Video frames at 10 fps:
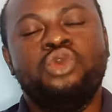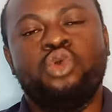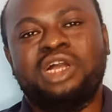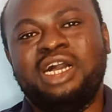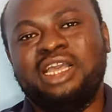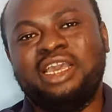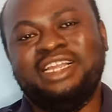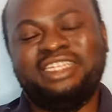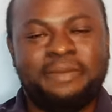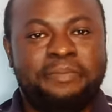you can
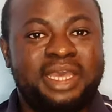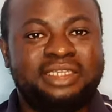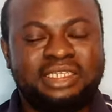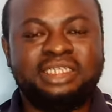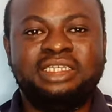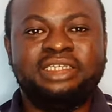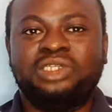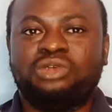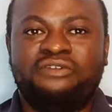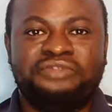get the best
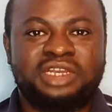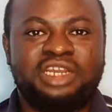thesis of